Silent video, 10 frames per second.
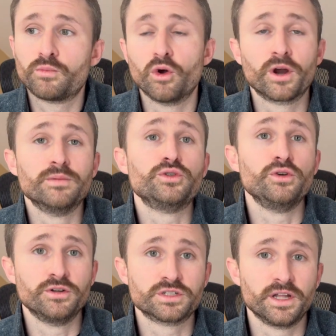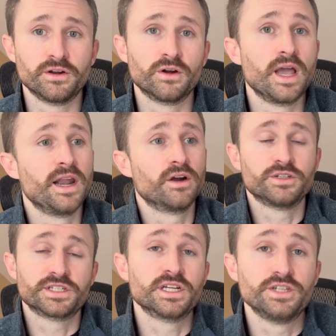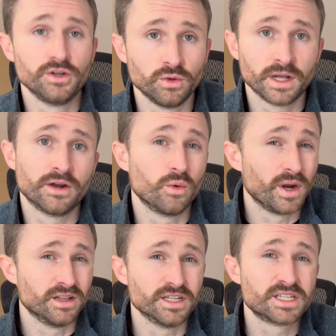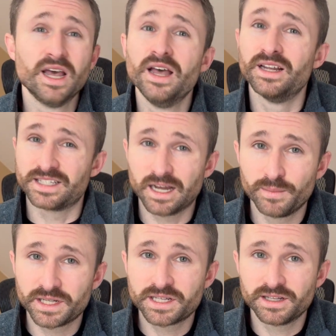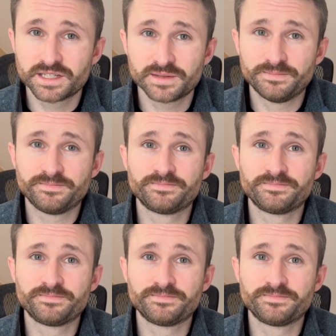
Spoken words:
program 2 years later and are just continually on a wait list. Does that make sense?